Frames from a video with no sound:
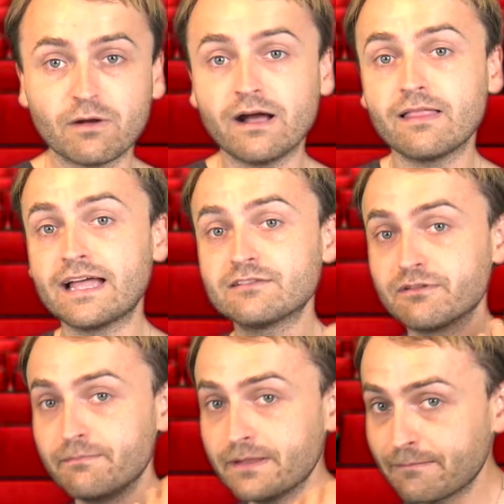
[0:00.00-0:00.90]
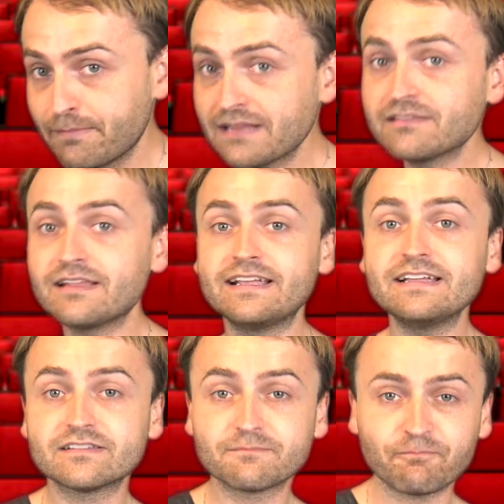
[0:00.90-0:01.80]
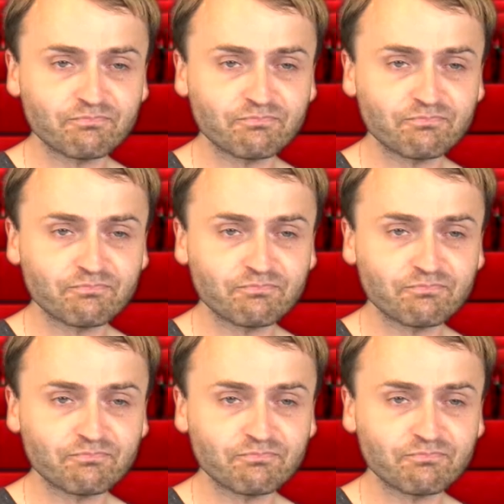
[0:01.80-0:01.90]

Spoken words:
While as with Billy Batson, he is